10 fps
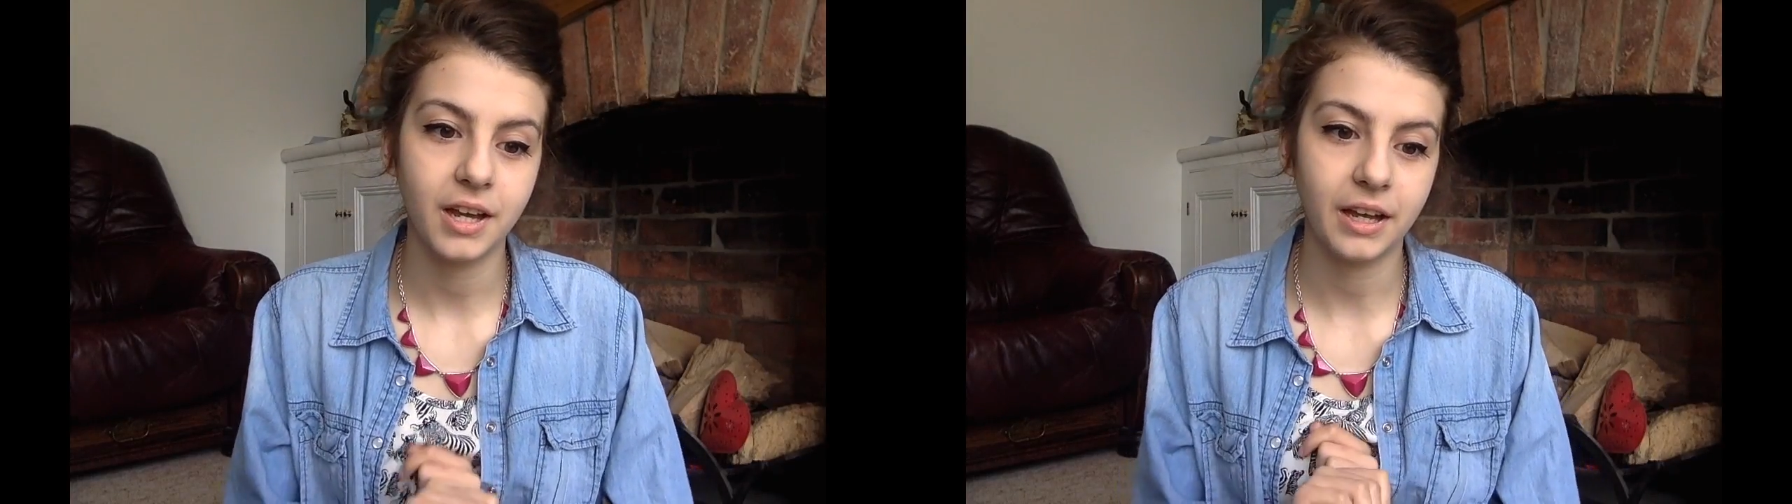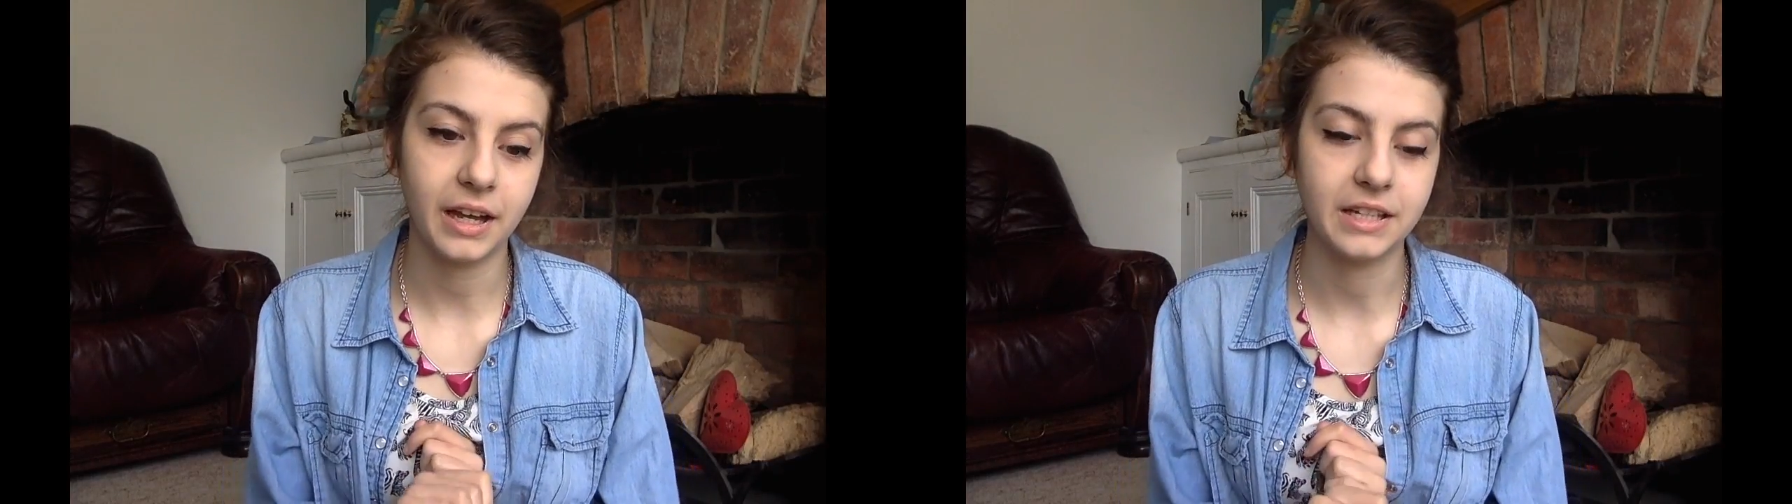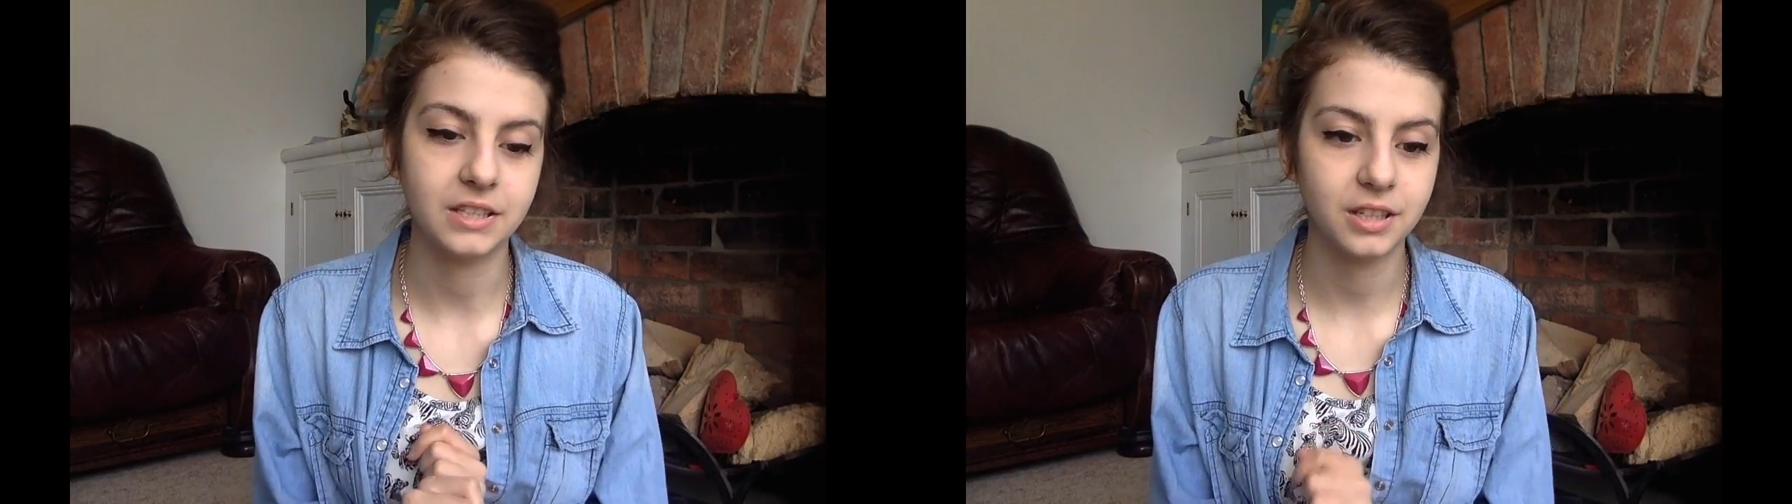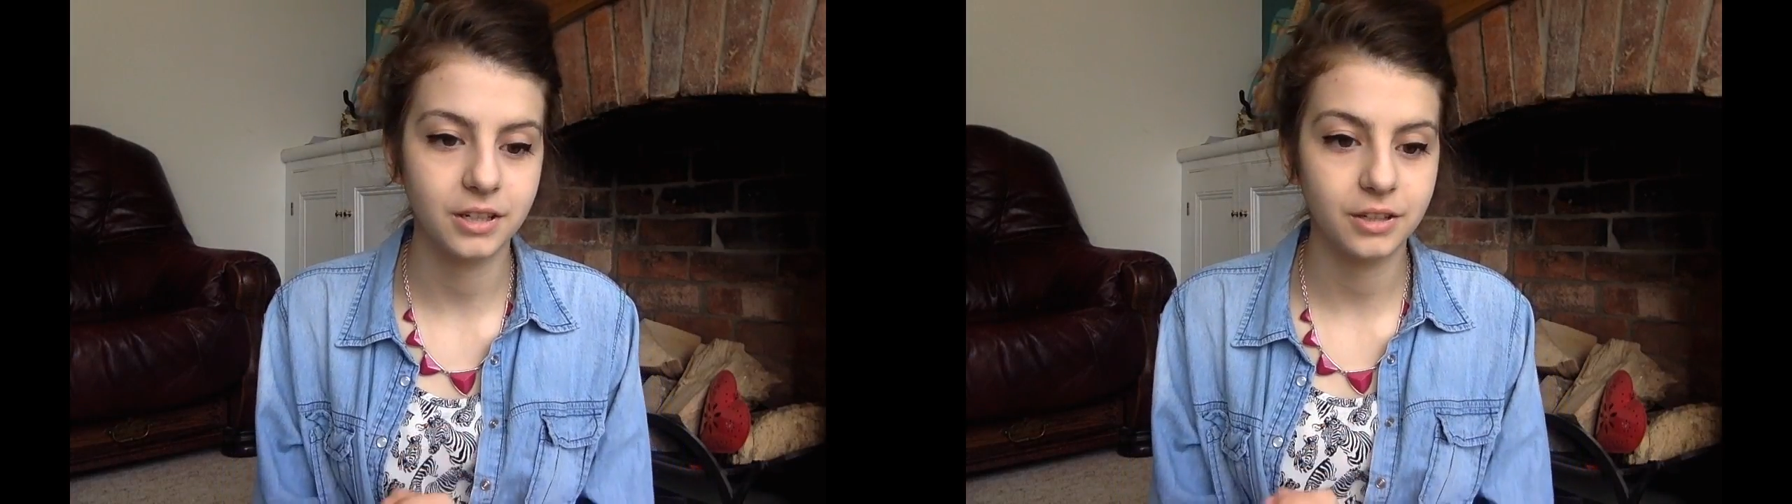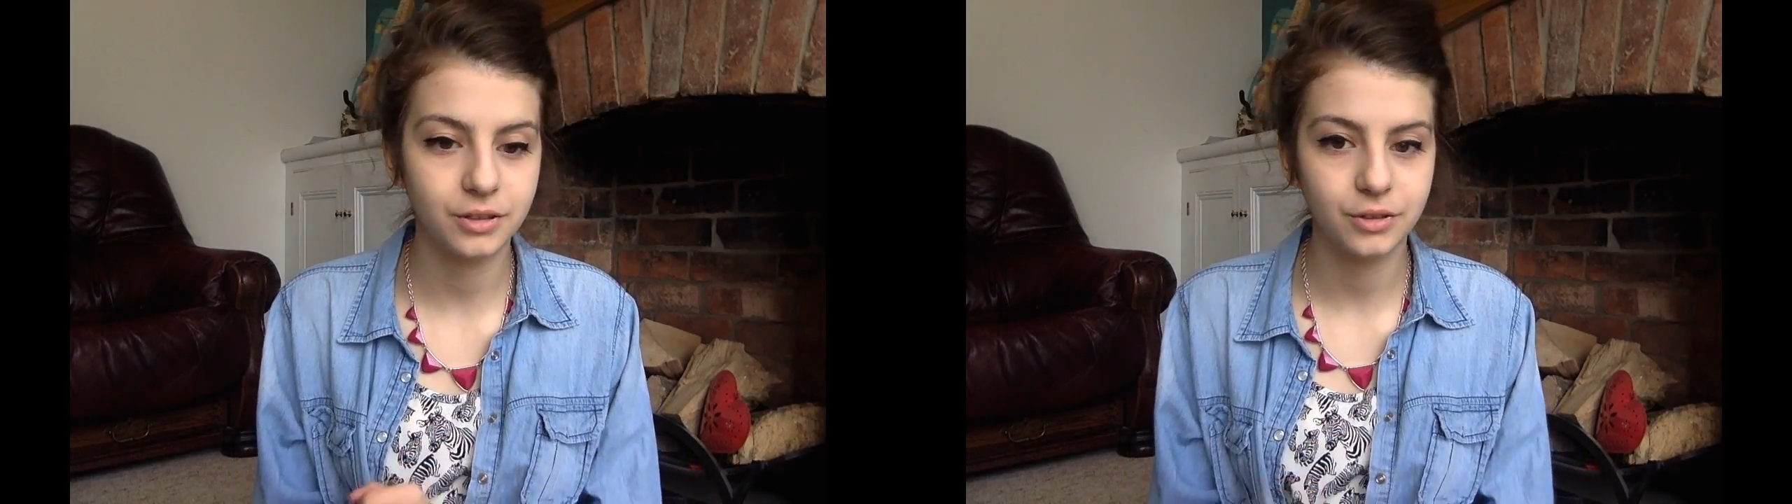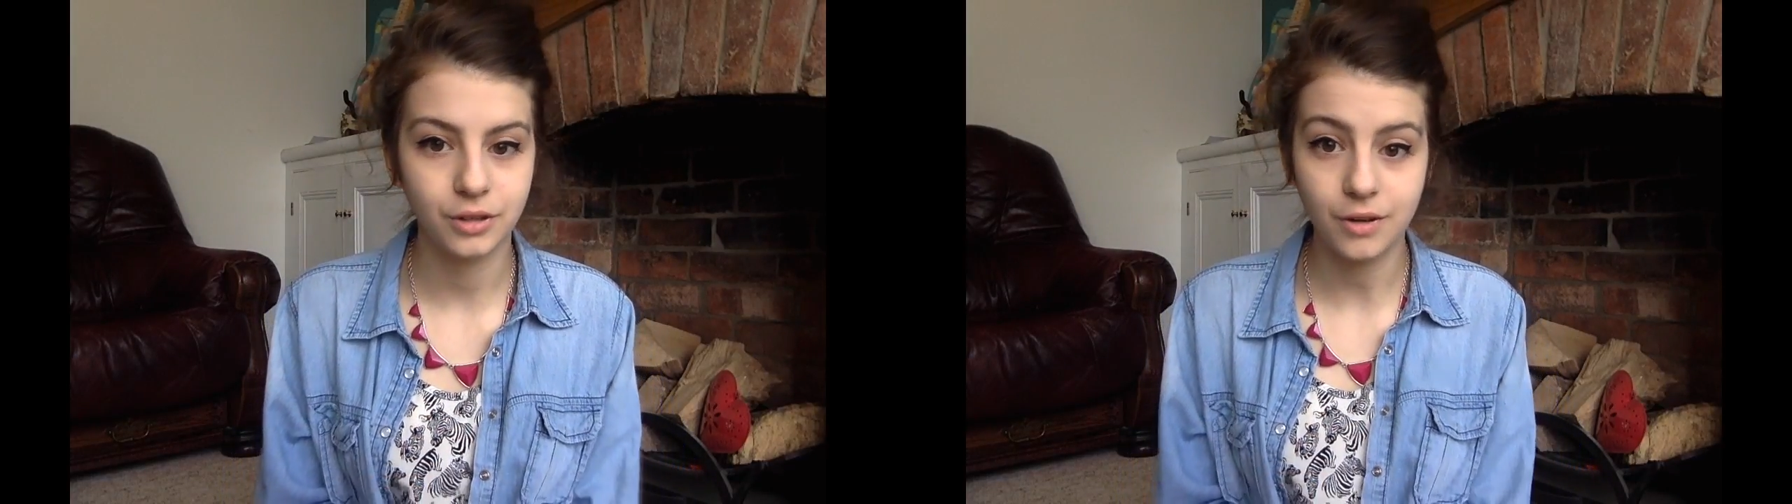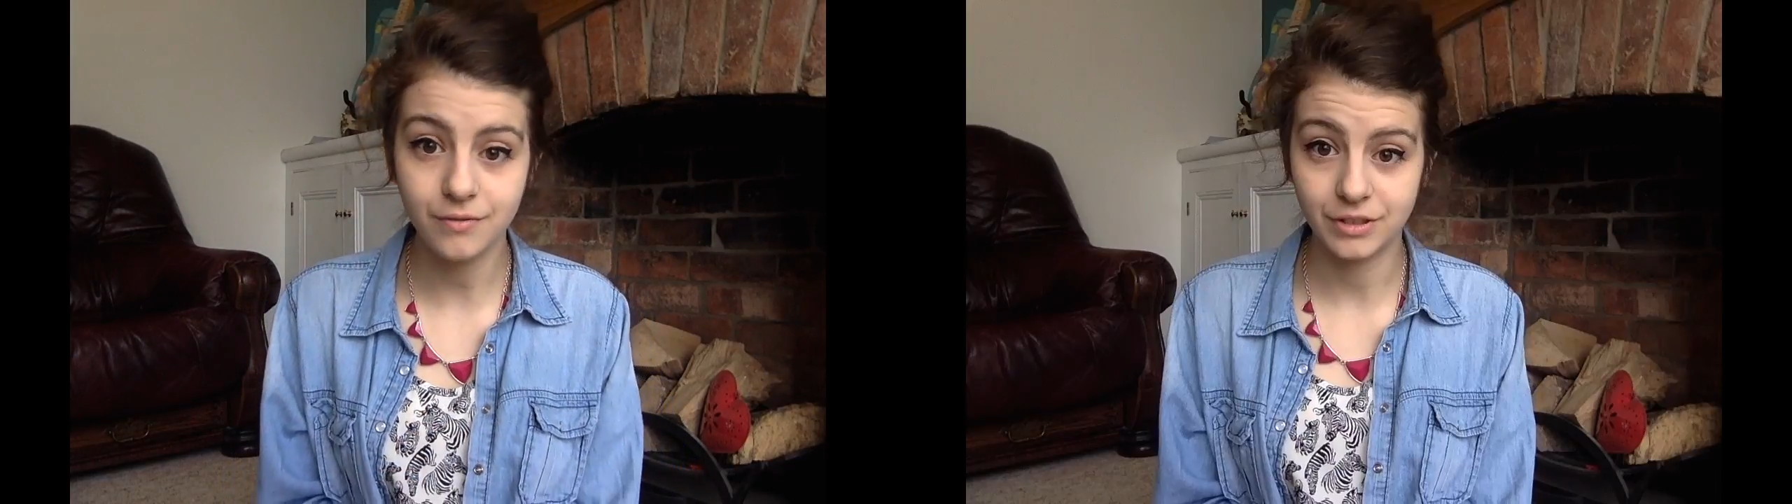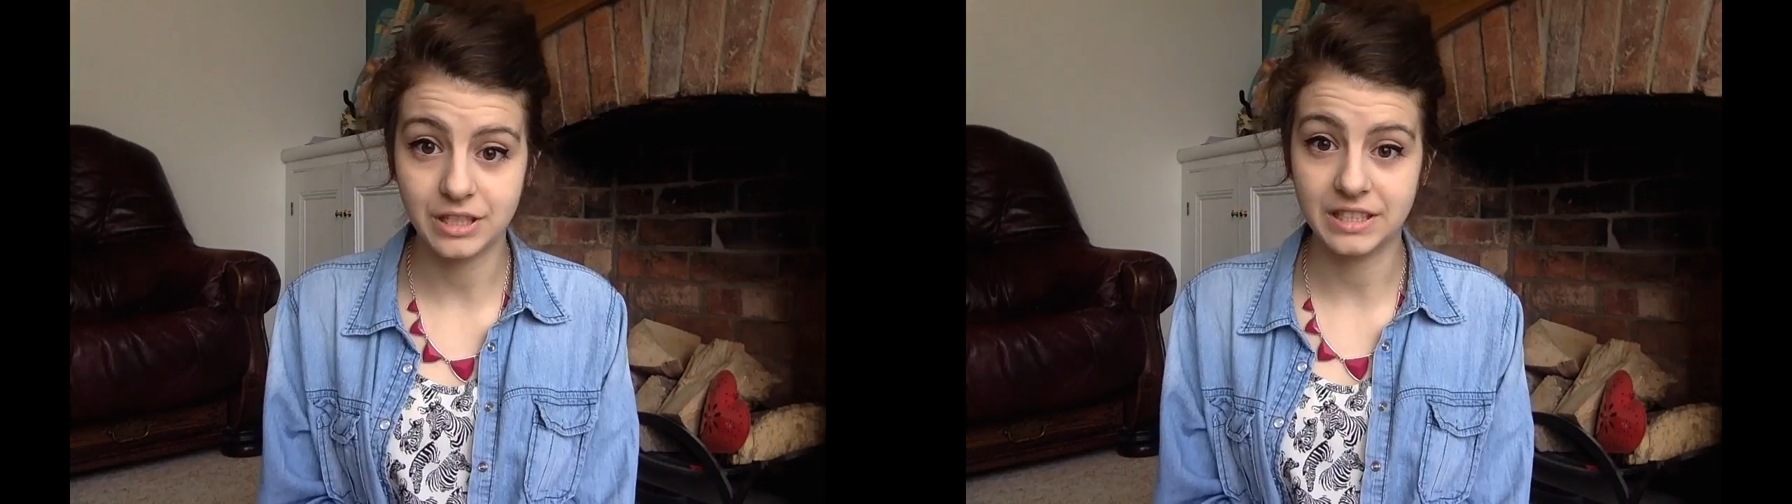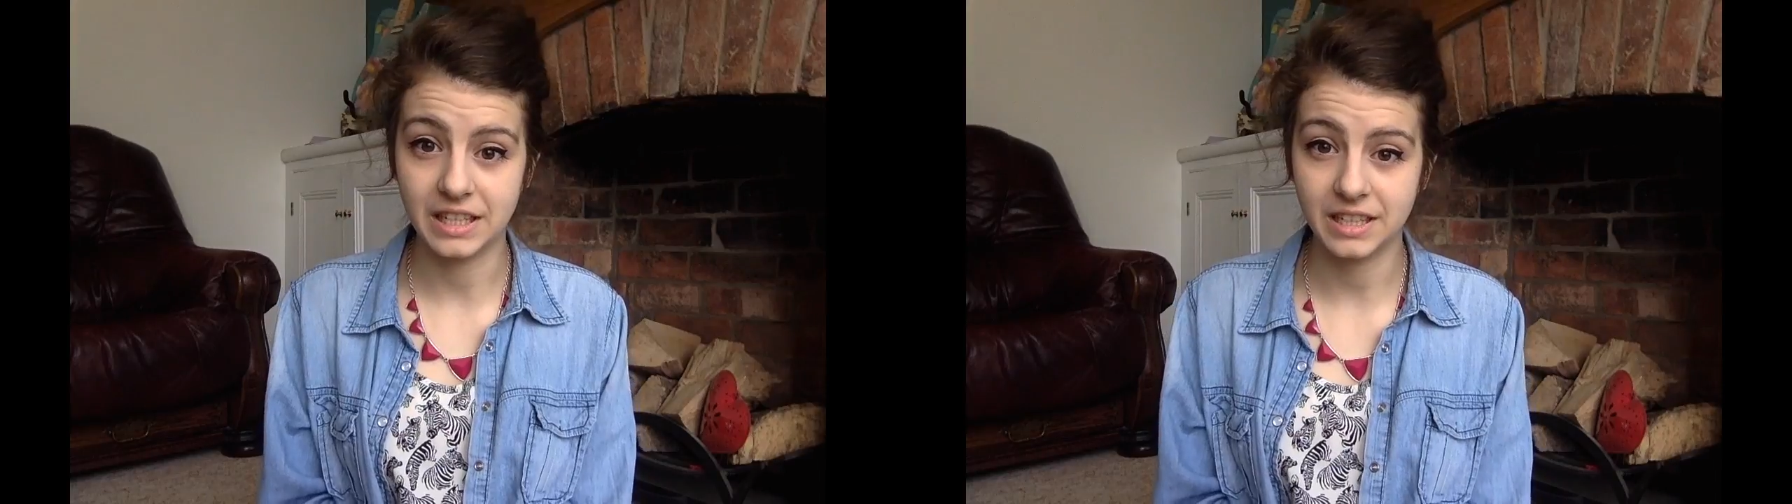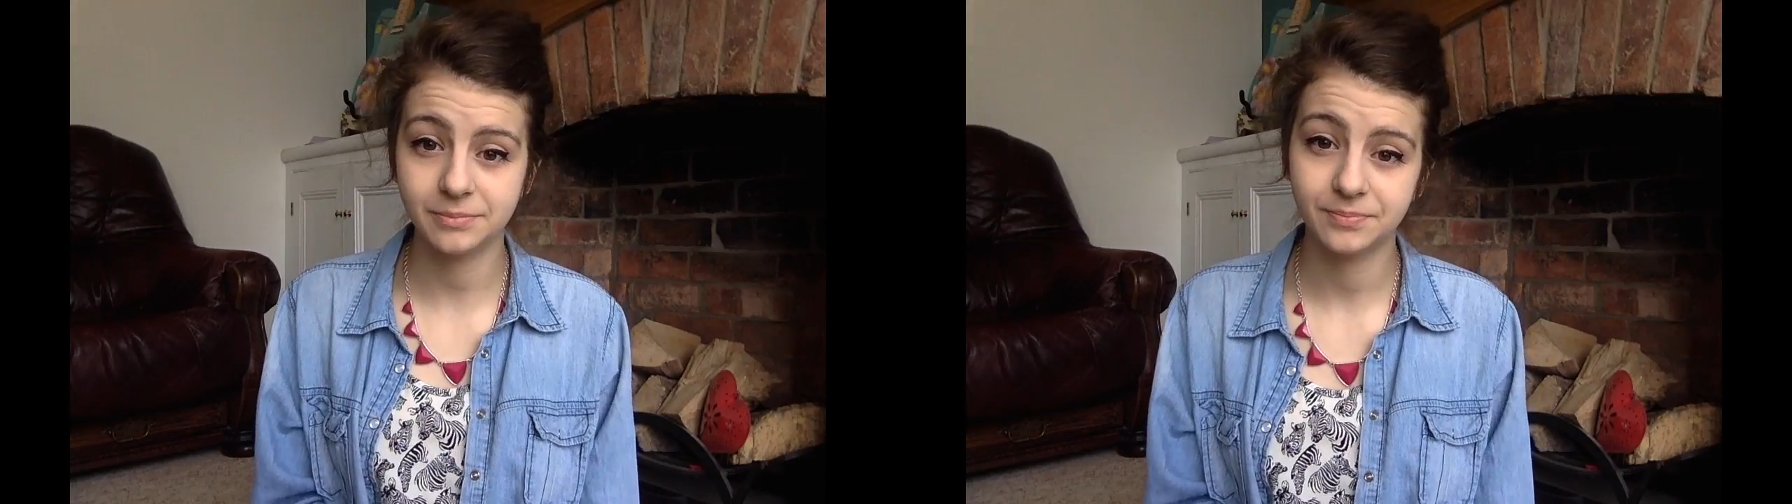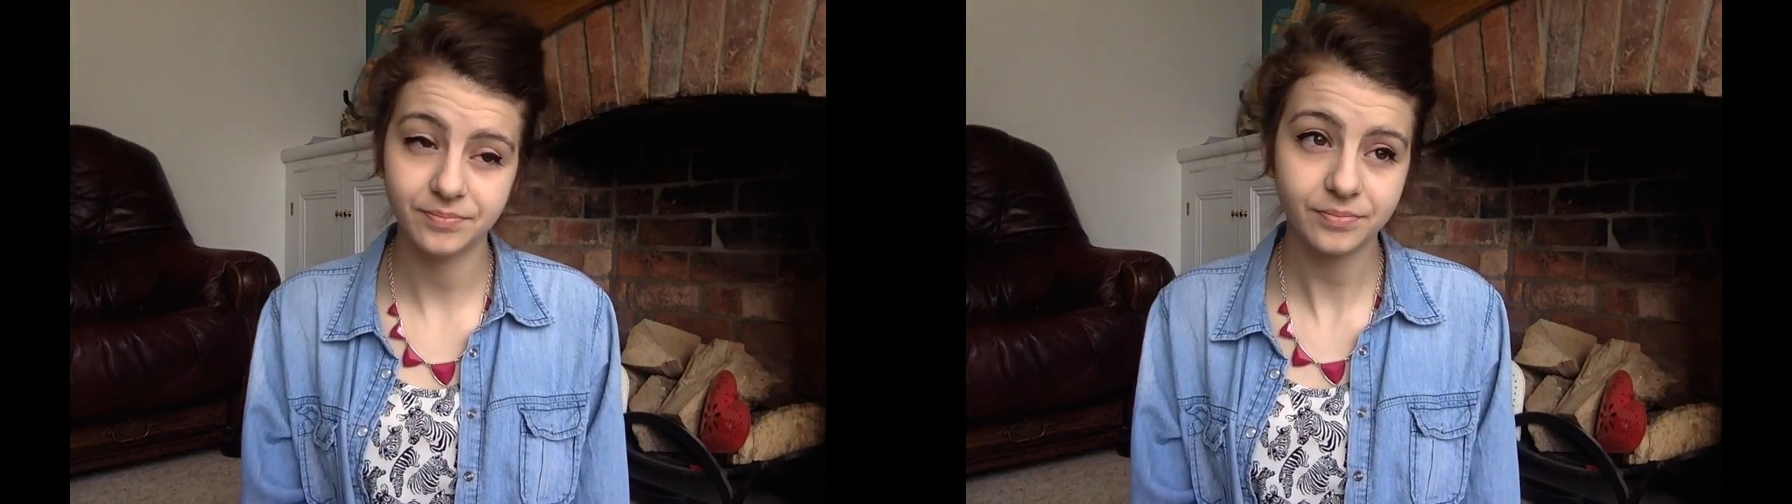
Okay, so conferencing.